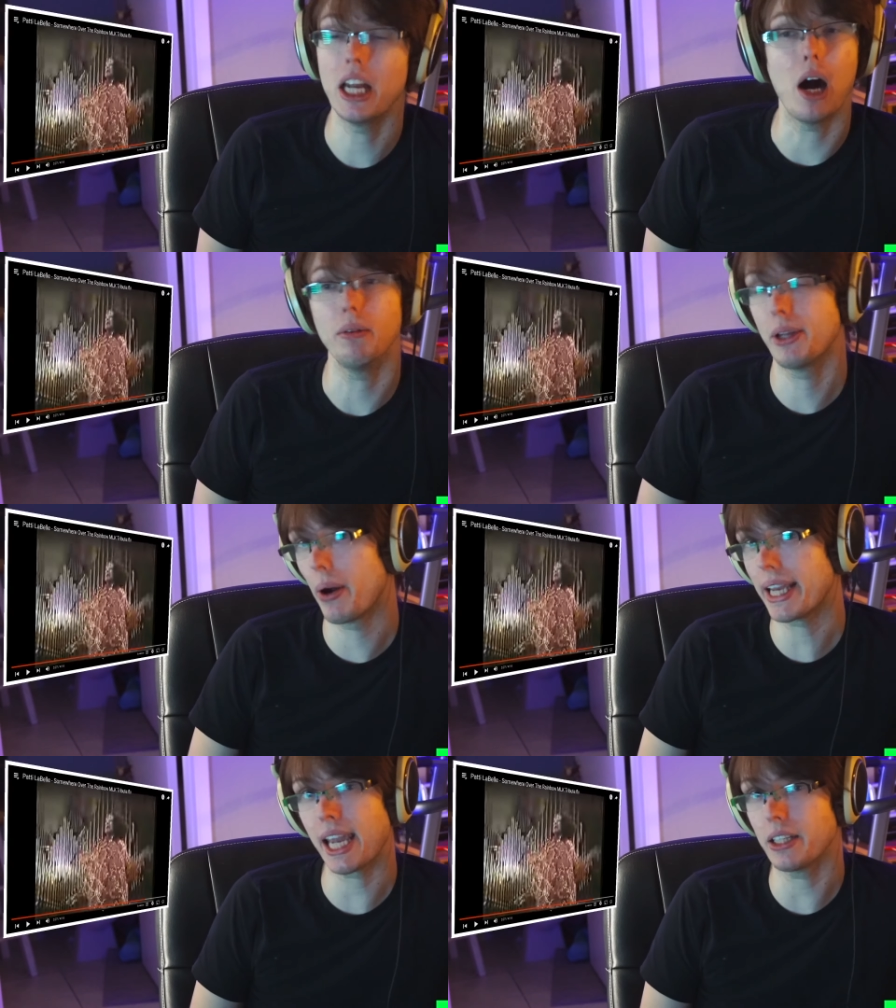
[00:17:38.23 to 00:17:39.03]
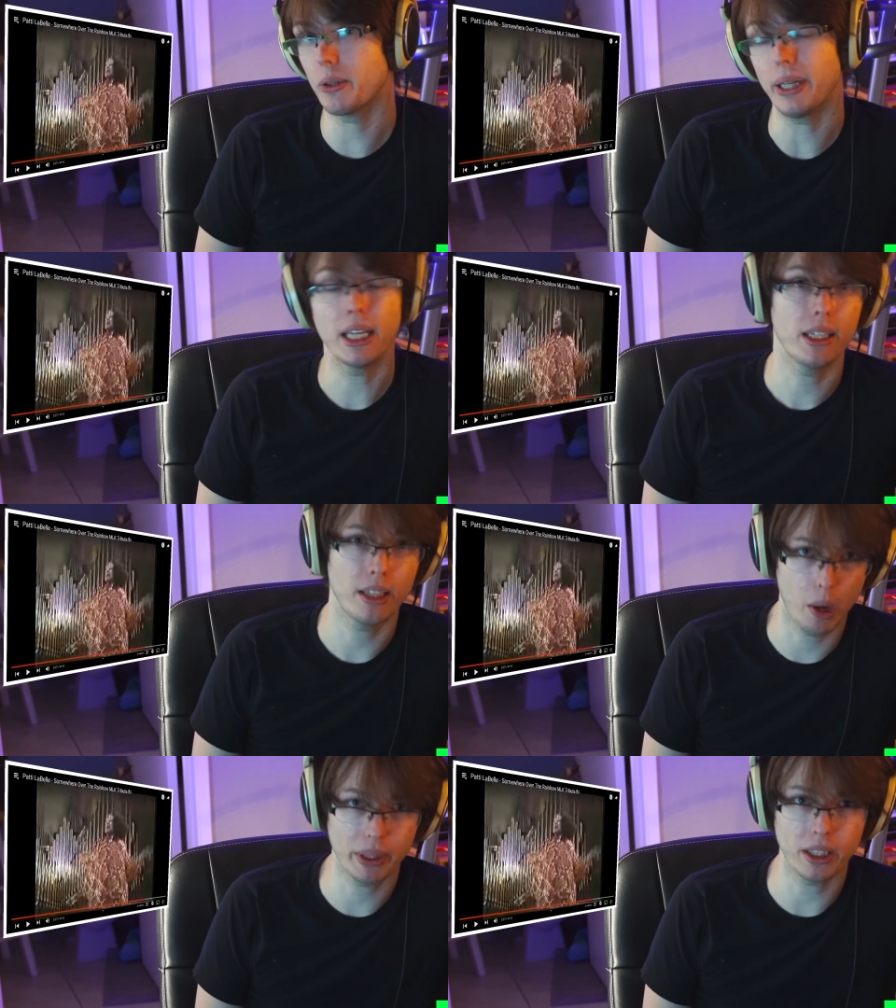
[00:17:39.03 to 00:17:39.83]
No, no, I can't do it.
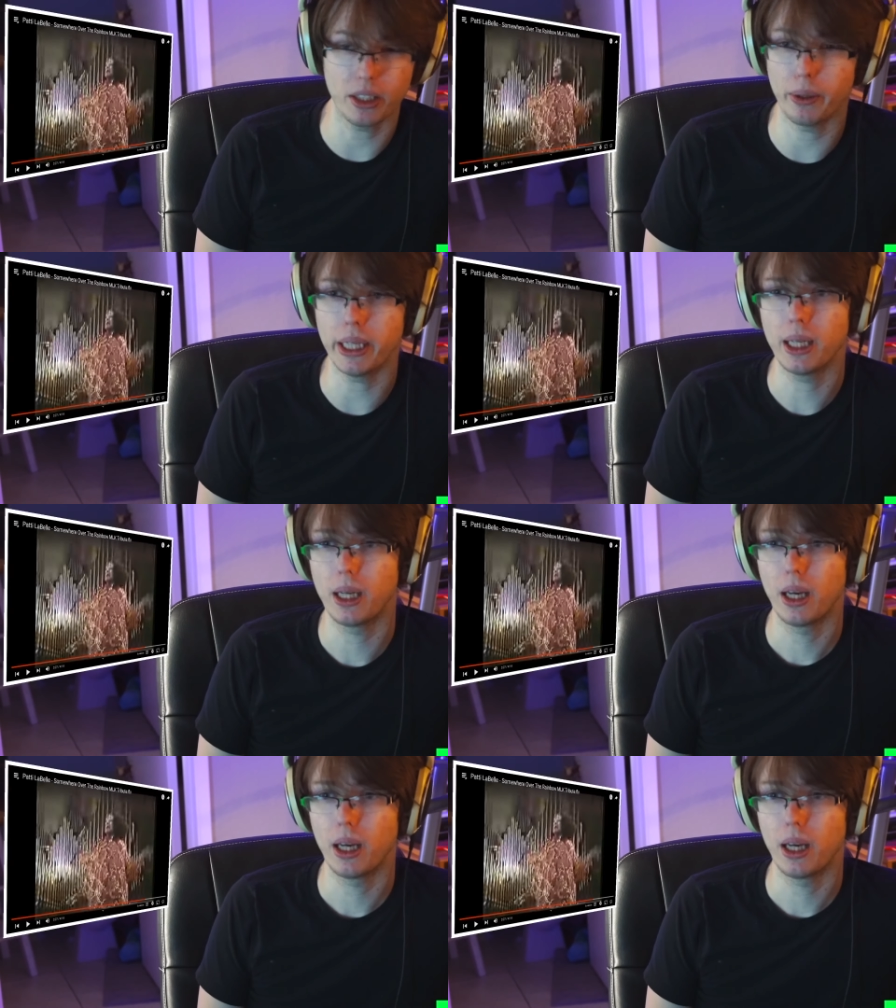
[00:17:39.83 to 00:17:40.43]
No one can do it.